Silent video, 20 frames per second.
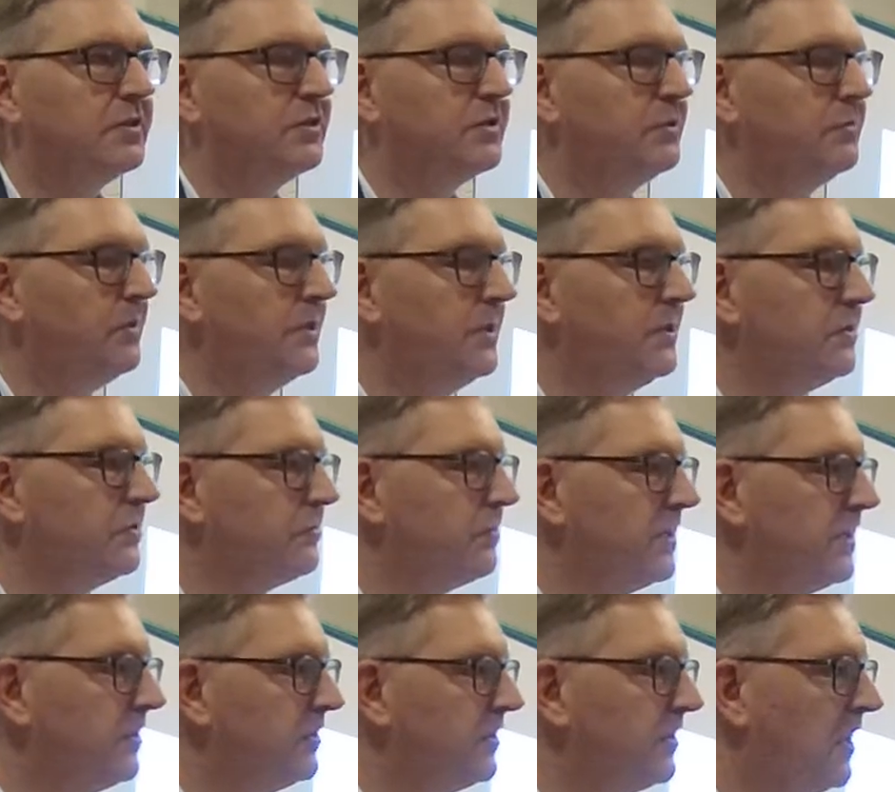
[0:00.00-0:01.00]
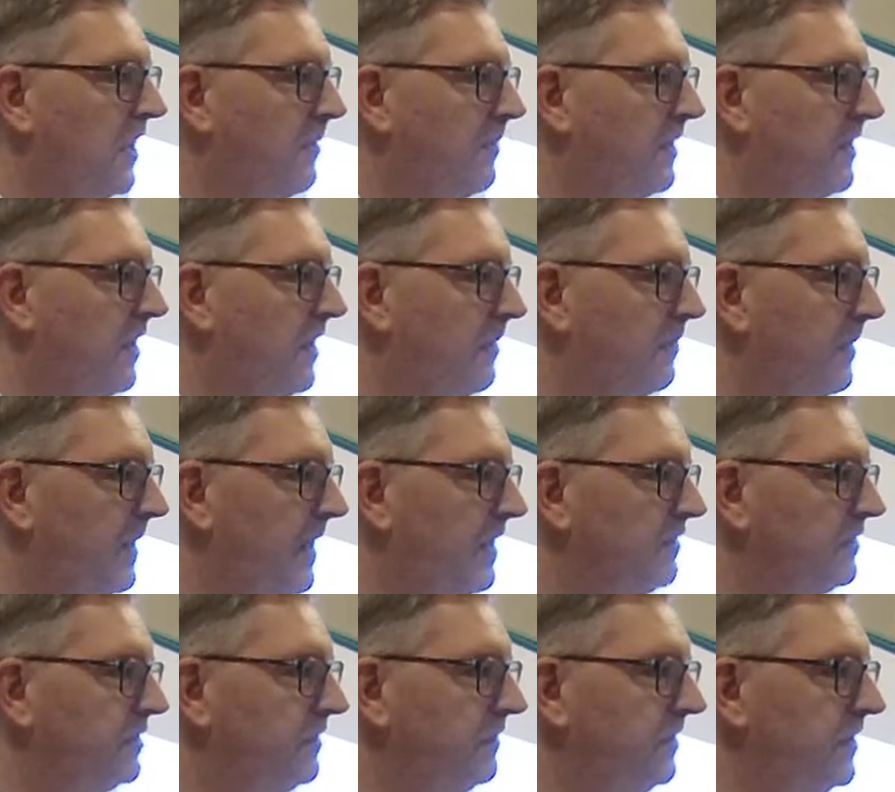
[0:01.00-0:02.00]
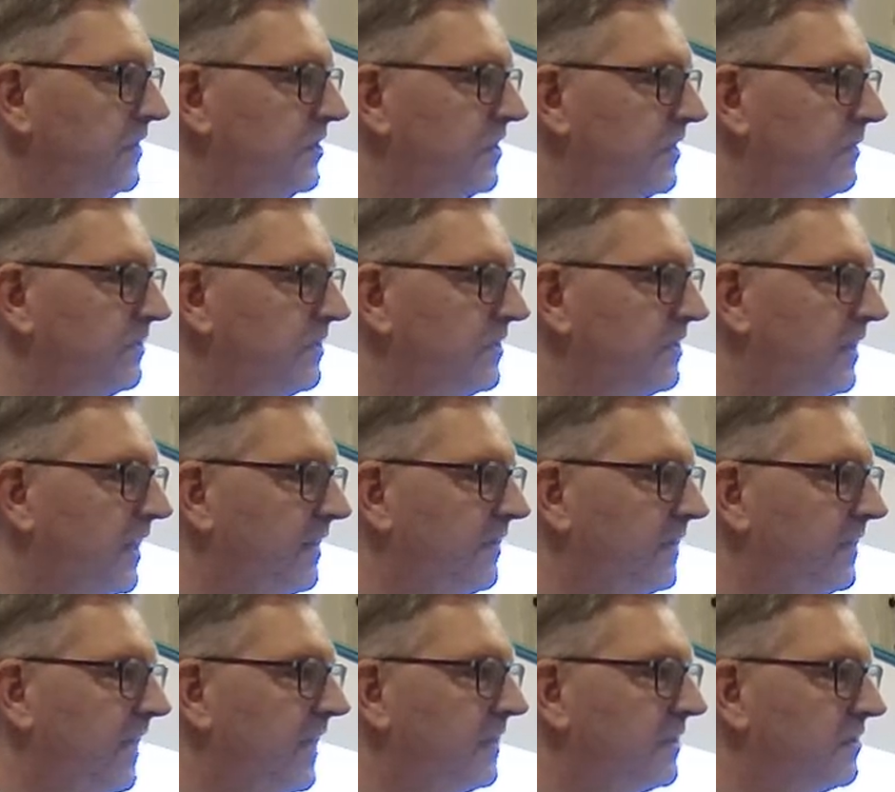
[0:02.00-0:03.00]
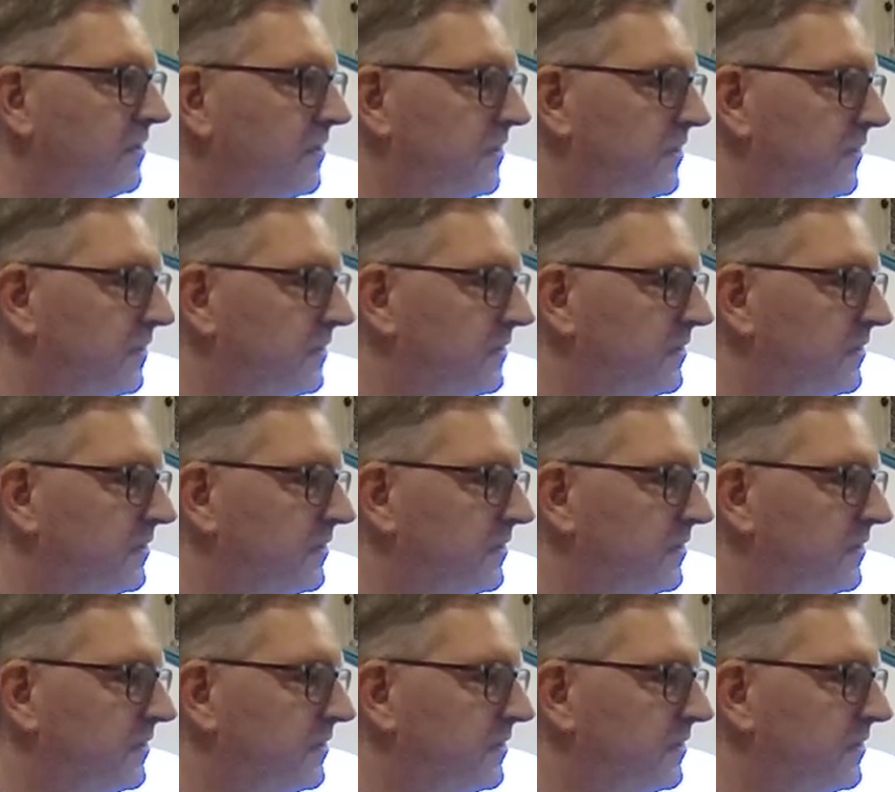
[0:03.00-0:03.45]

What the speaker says: to Israel coming up out of Egypt at the Exodus.